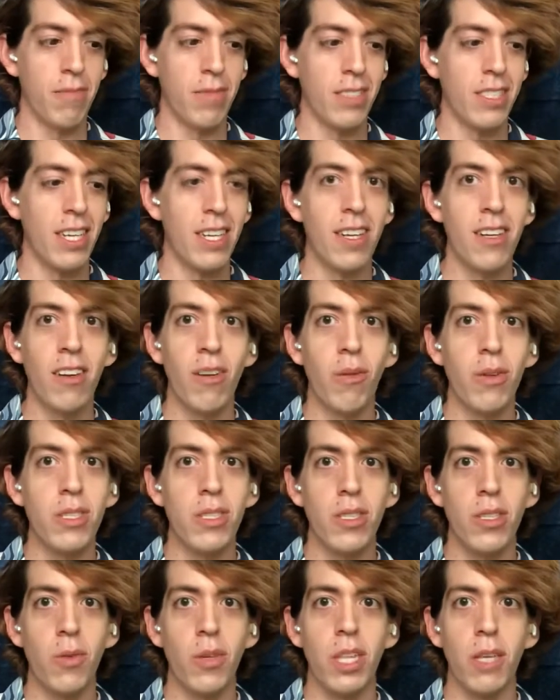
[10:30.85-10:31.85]
didn't know what to
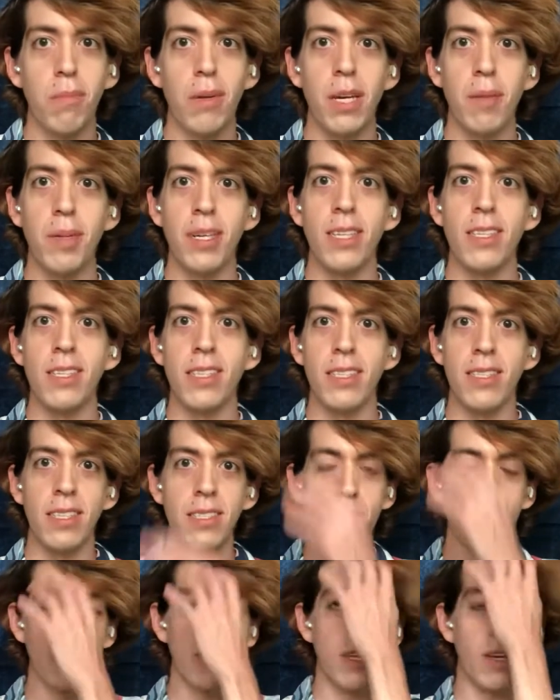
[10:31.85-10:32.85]
do with the babies, because
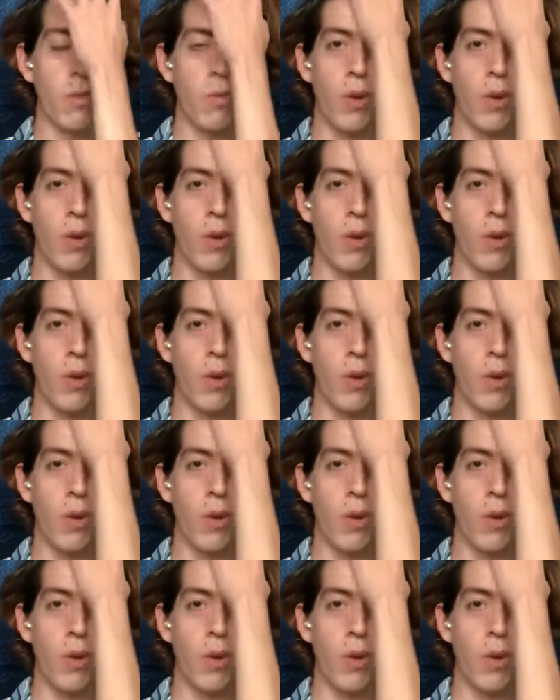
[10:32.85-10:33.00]
this was like